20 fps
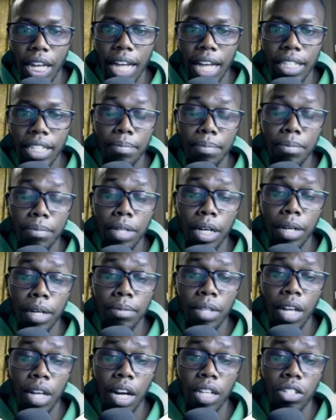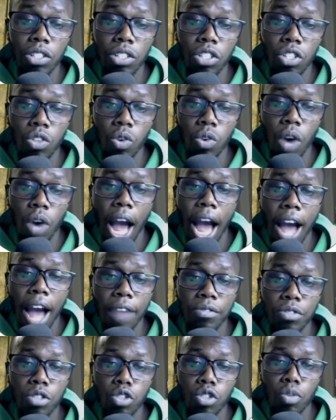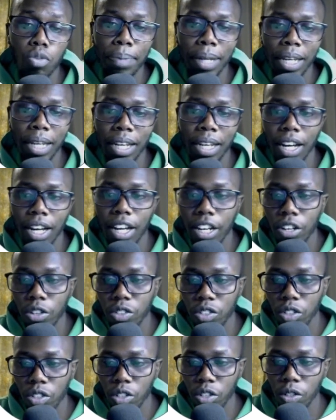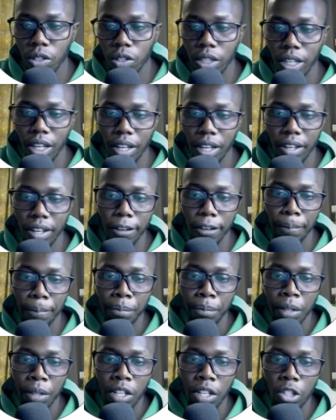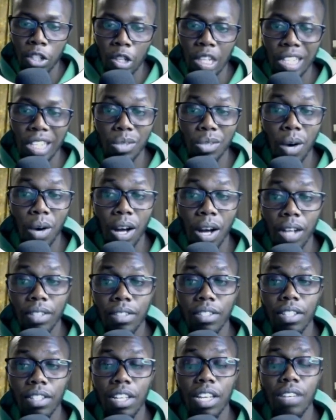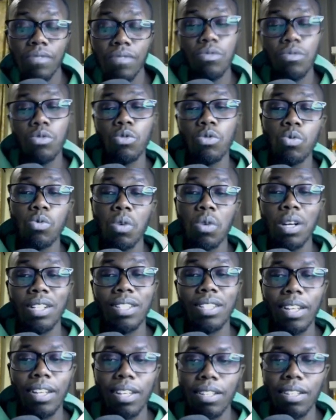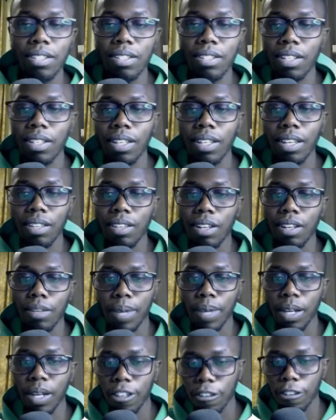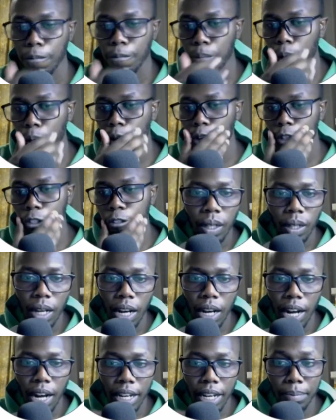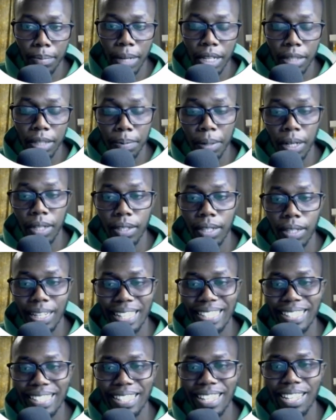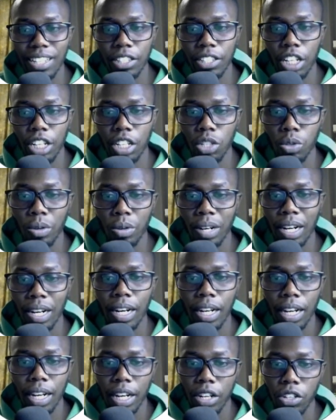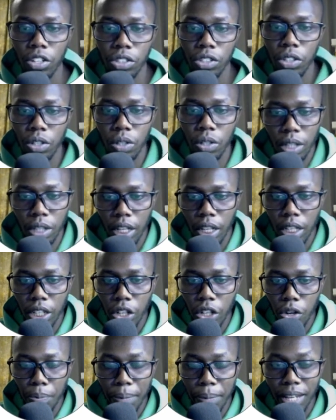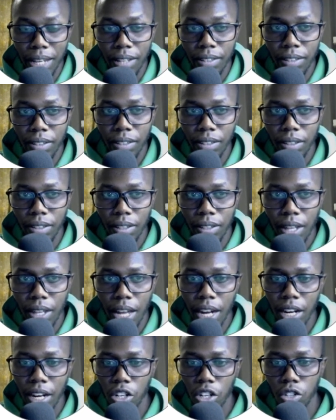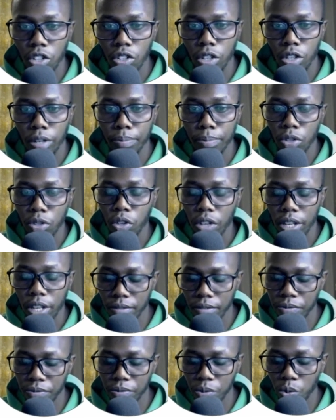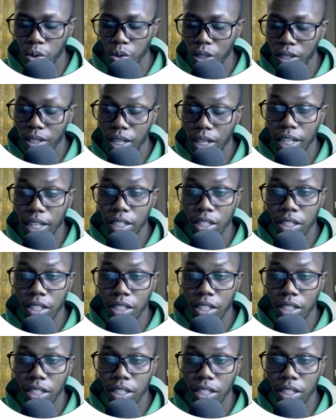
some times that you have to pick a .co.ke. So this works if you are targeting Kenyan market, because in my experience, it's easier to rank a .co.ke domain than a .com. So if we start